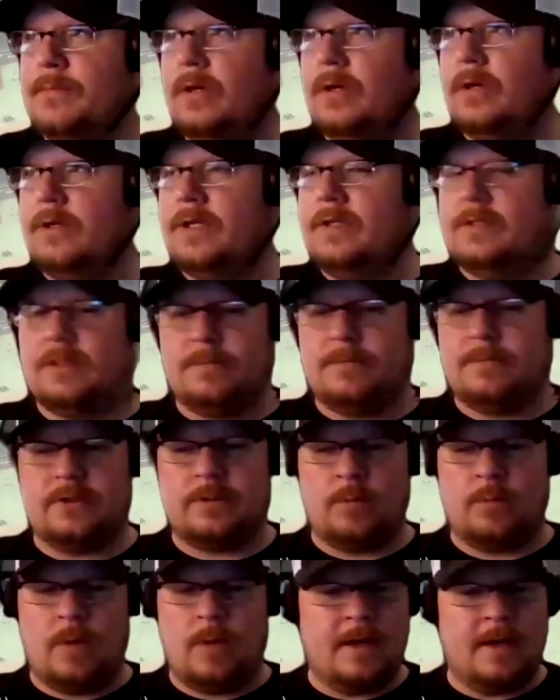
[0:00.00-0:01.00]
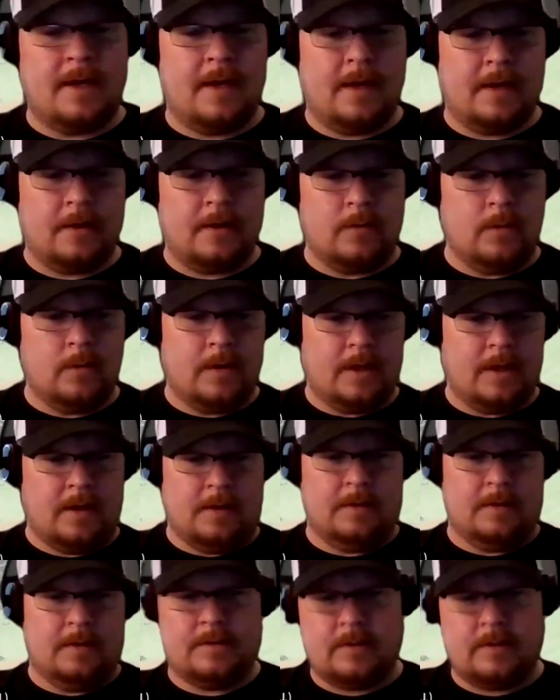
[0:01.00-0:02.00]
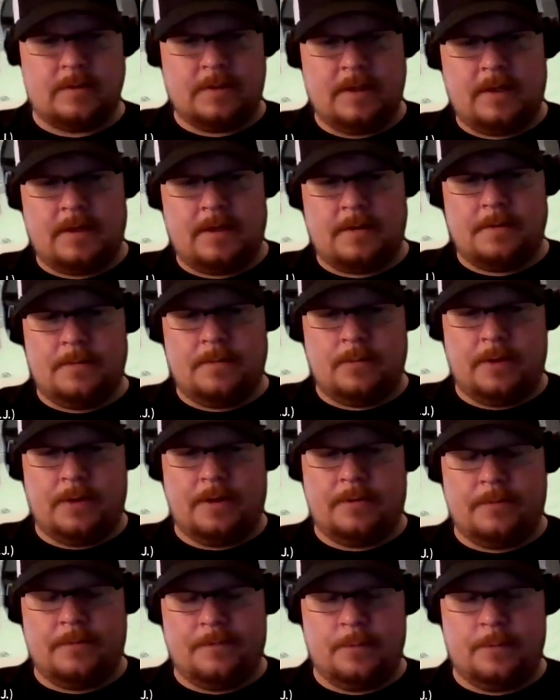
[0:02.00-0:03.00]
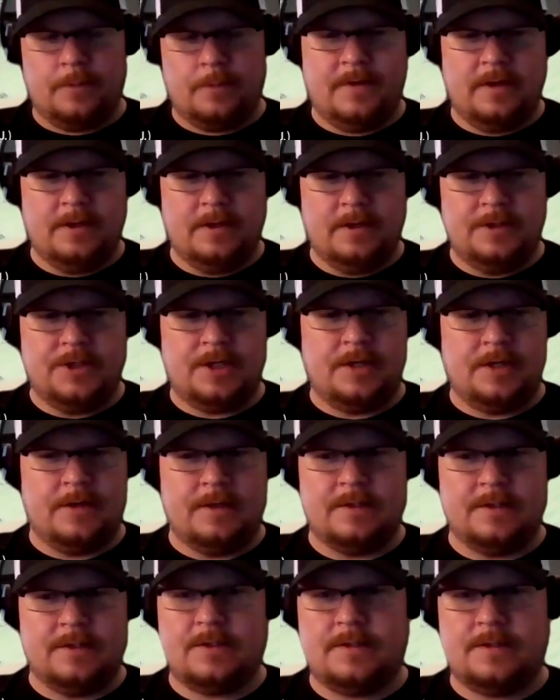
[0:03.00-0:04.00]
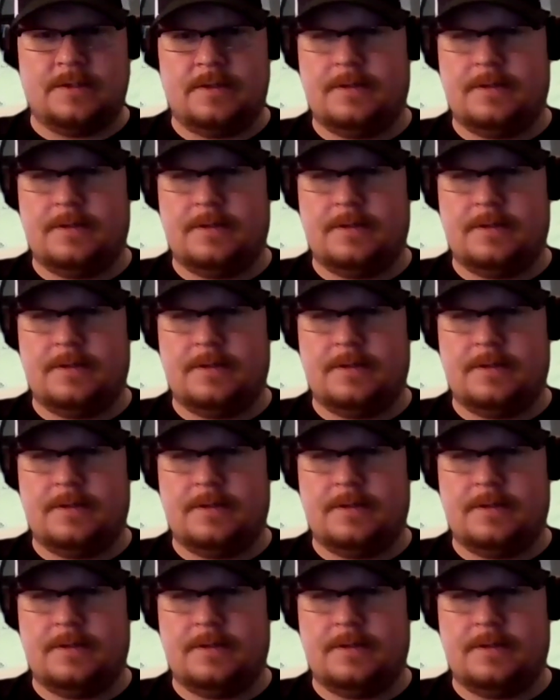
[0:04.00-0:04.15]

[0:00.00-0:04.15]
and some swag away. So we're very generous.